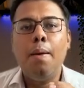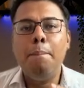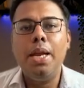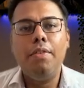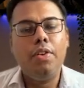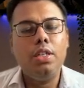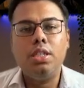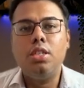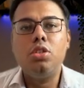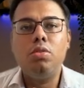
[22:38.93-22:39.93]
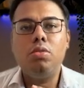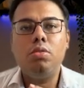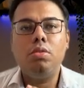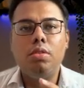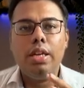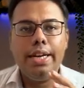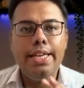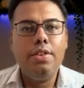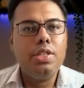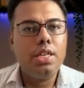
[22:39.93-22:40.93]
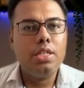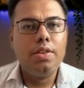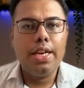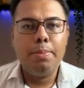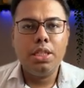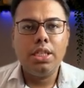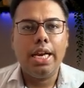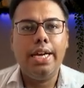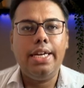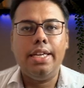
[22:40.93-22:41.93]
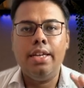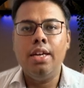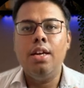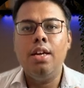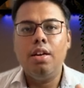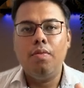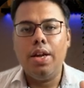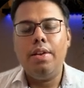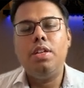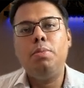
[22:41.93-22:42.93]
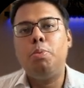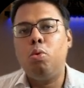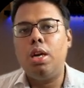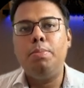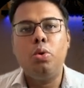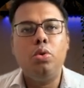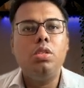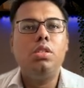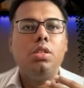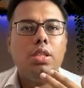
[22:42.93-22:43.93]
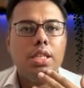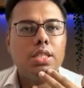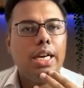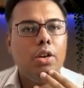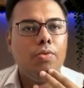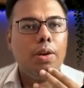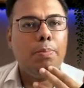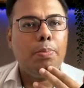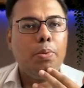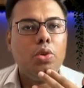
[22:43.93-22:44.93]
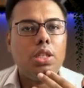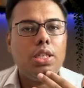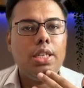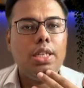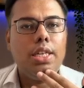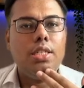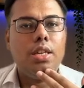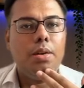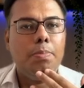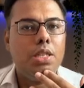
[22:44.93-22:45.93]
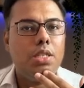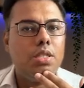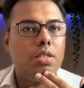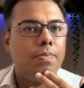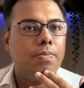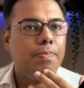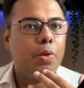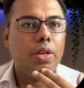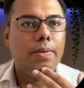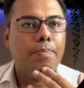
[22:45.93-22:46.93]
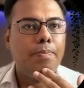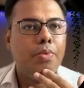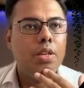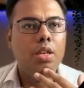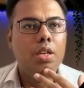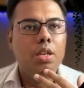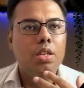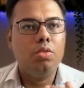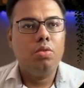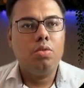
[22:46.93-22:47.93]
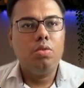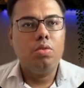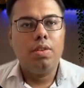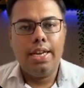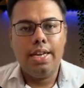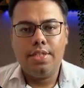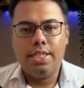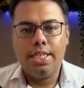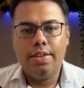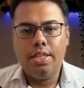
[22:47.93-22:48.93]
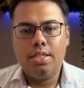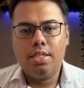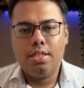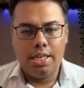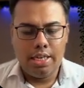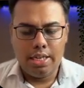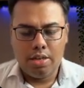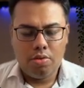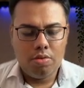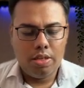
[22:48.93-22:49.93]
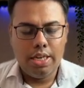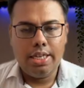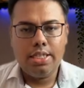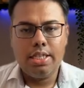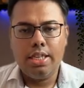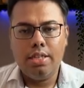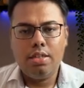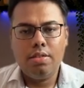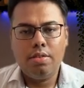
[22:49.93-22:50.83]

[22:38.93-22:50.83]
bill function. So it gives us a very much clarity. Whenever the program grows, this kind of approach is must. Okay, so I have saved this and now let's clear,